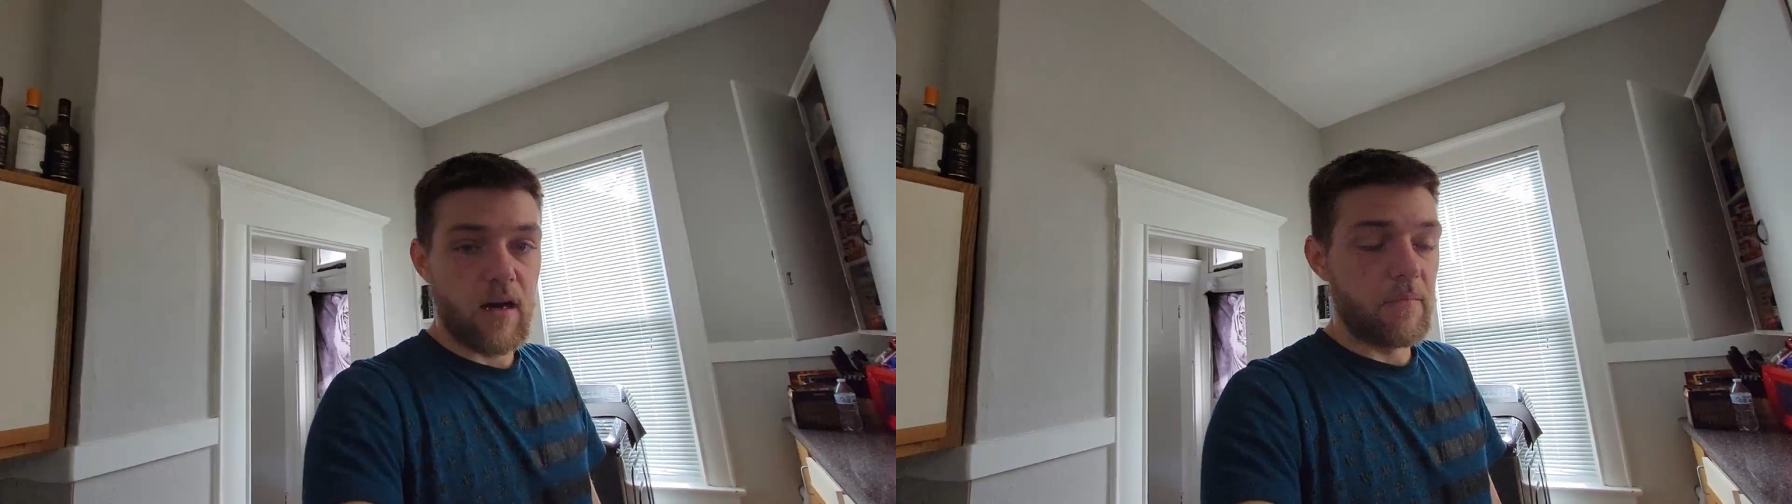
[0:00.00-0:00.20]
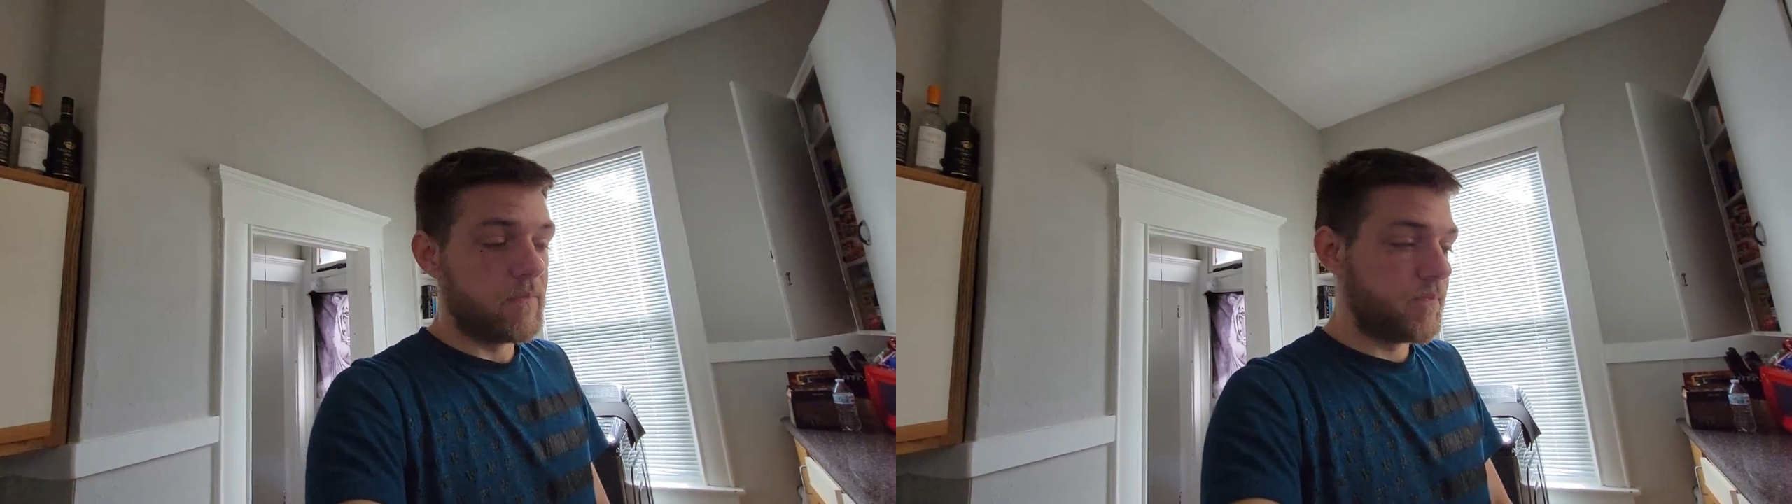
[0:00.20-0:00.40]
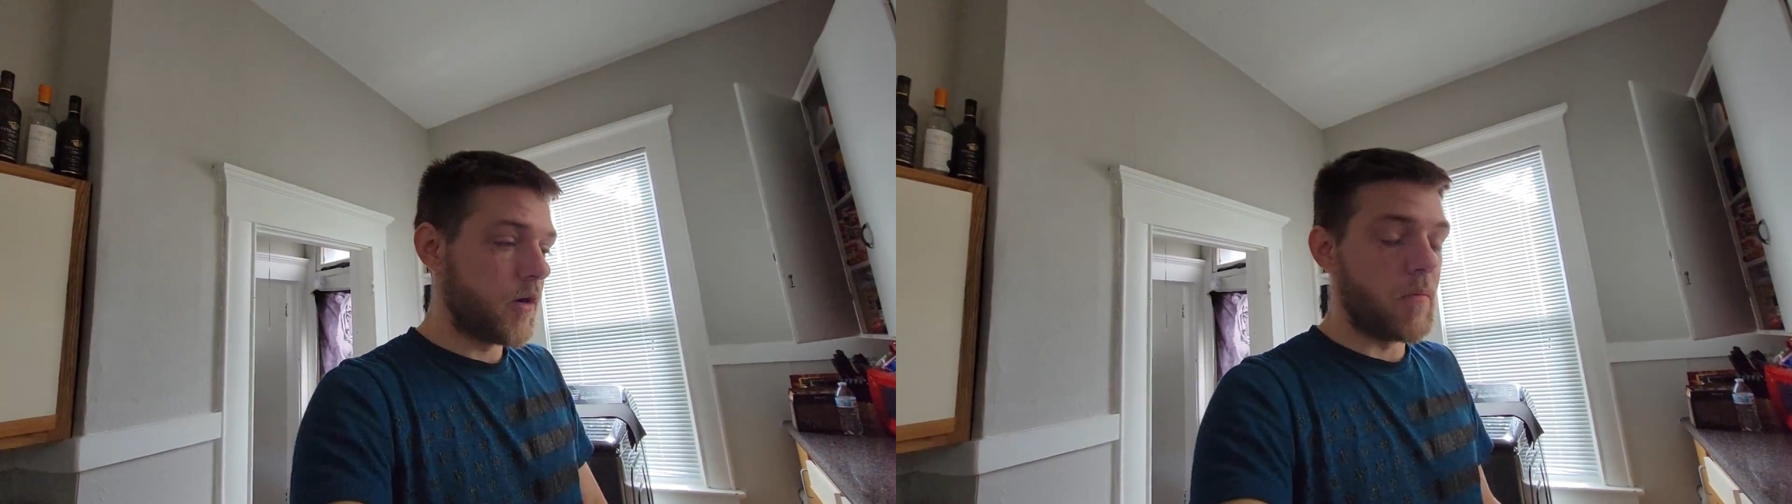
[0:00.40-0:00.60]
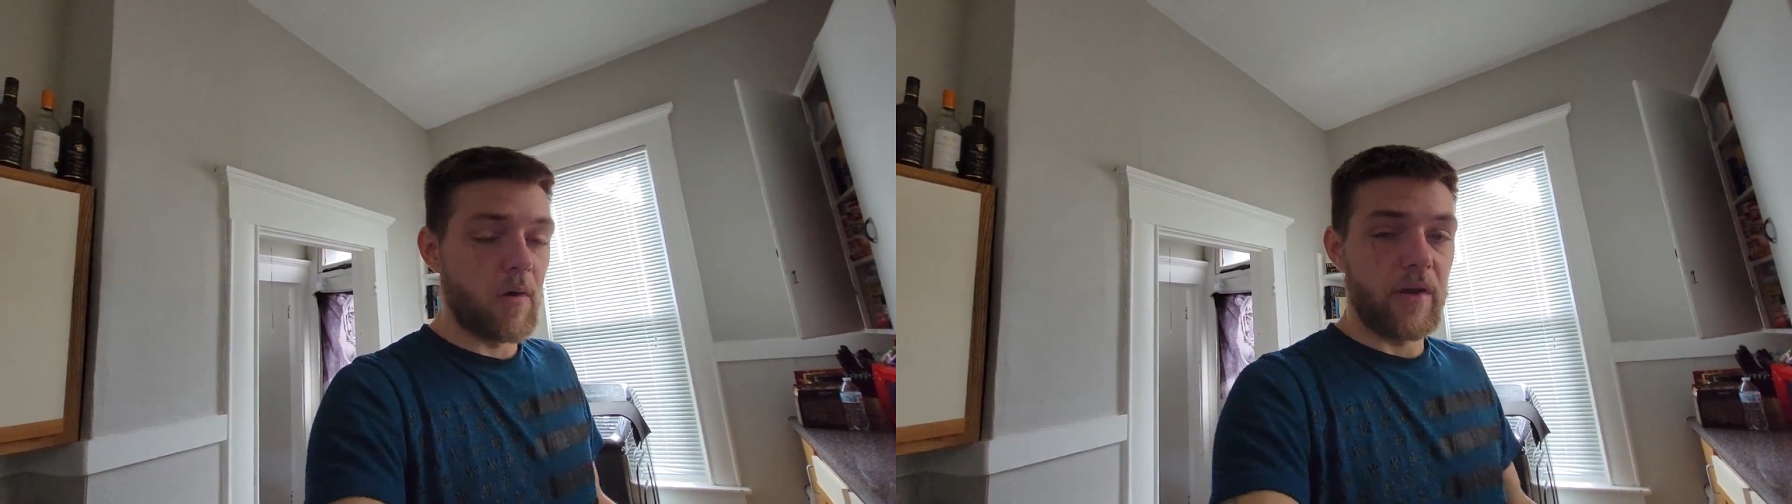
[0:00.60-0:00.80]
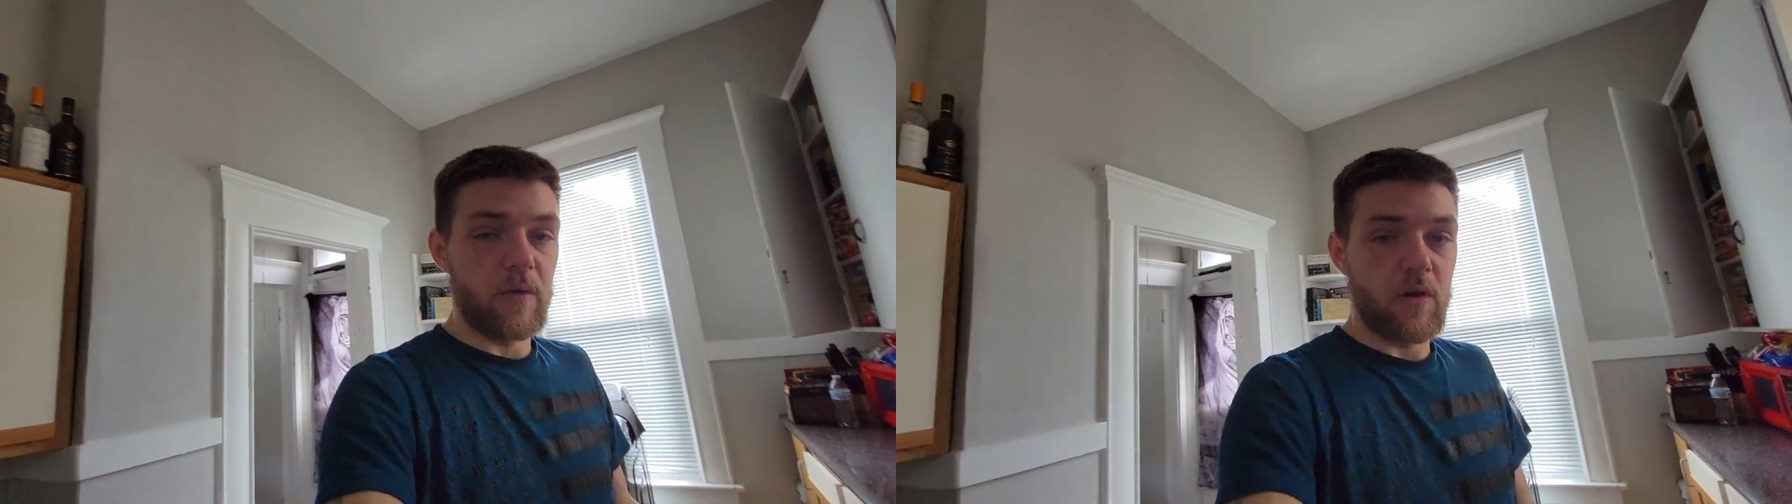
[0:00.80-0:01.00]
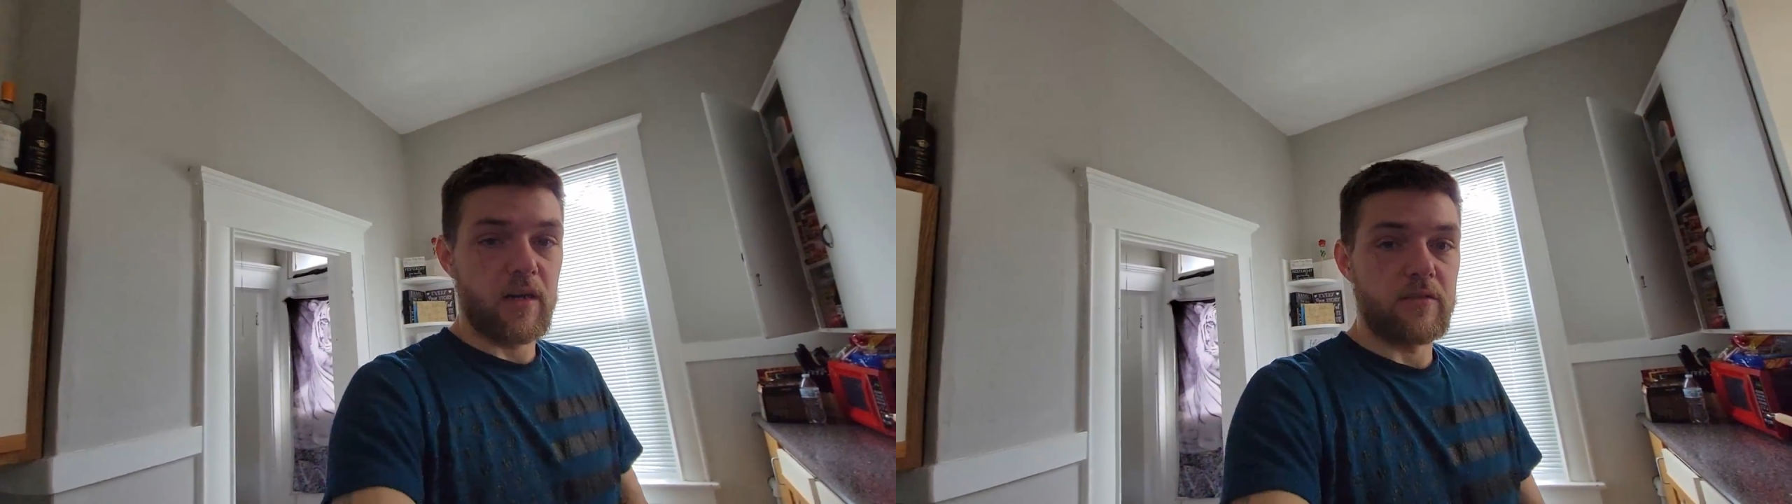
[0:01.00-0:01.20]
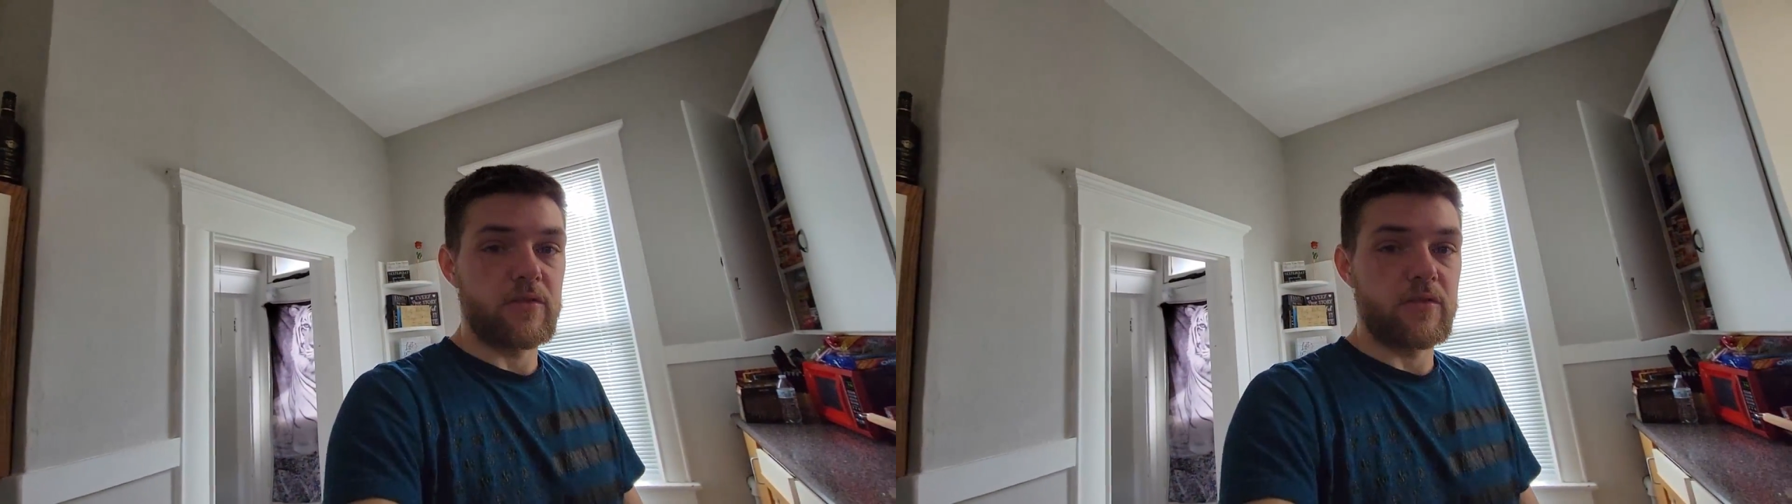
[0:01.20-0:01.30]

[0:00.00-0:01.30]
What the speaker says: I'm on my way to work,